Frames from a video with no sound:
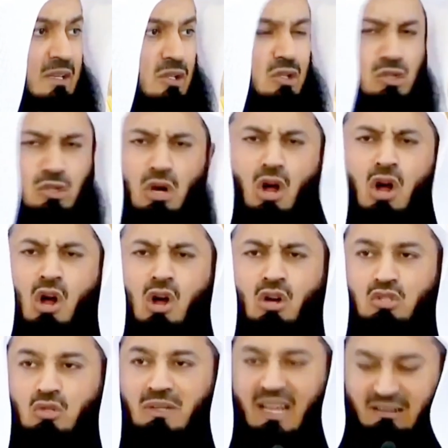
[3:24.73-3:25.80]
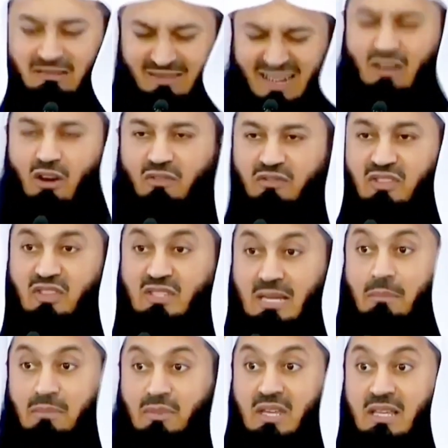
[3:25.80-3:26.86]
strong to get rid of
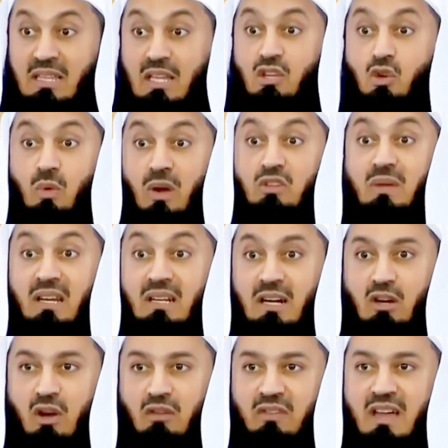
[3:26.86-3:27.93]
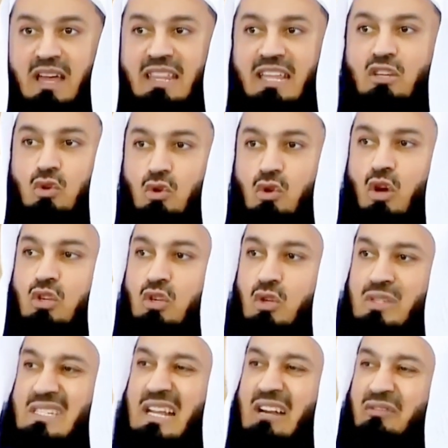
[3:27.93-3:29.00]
something that you want to get rid of, that you got
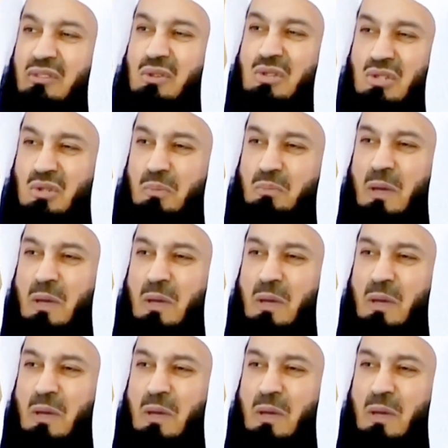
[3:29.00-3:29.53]
yourself used to.